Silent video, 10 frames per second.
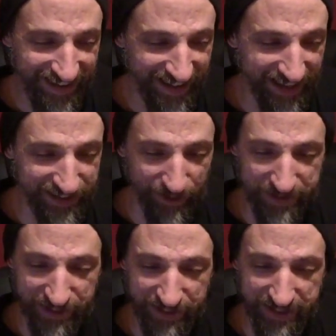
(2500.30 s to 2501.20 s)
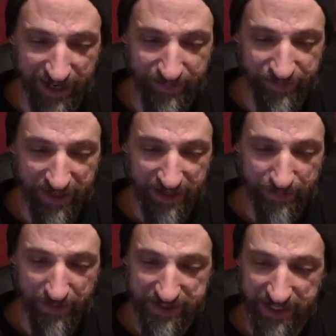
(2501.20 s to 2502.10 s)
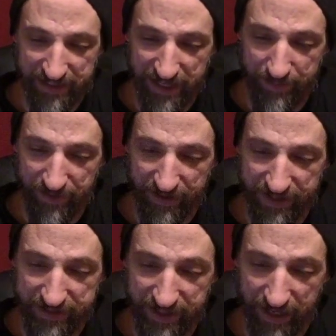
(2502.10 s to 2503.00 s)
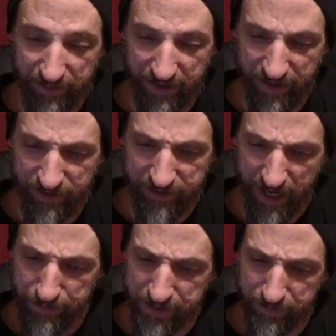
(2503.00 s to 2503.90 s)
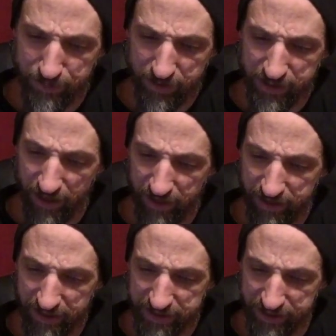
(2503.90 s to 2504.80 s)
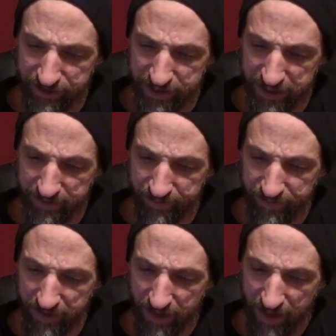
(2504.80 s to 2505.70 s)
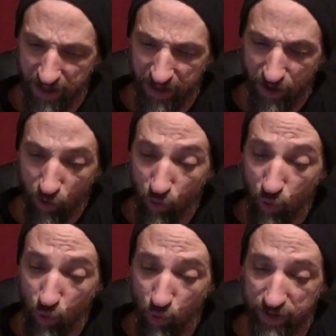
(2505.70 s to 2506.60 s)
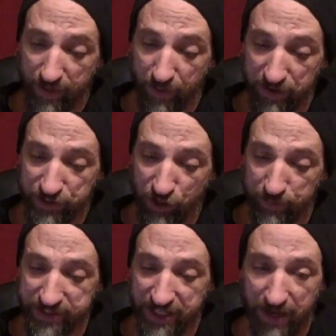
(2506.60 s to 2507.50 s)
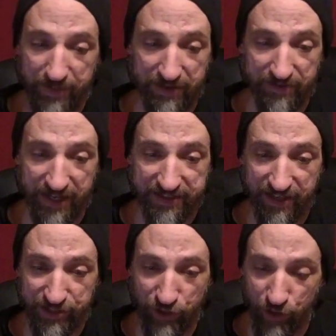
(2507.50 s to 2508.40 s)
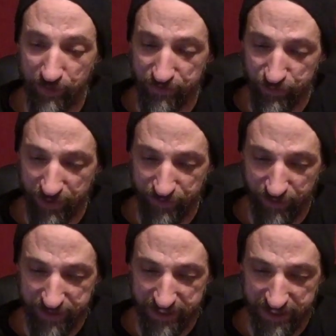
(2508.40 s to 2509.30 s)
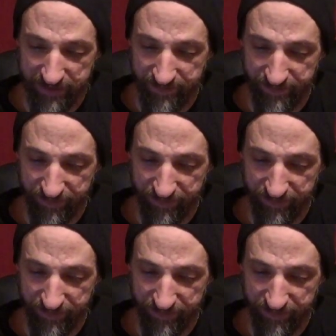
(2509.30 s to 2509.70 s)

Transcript: That's always a good time. Mustang Library, another Dobson book talk. That's interesting. Ooh, and then a Barnes & Noble zombie event in October of 2014.